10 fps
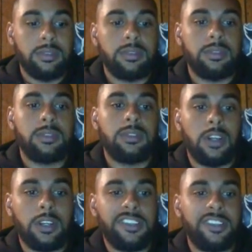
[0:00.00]

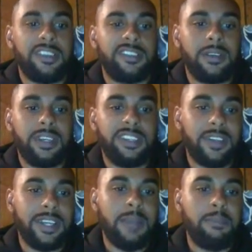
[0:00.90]
Arkansas State. Okay,
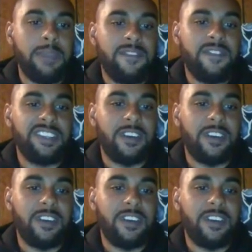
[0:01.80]
so I got Memphis,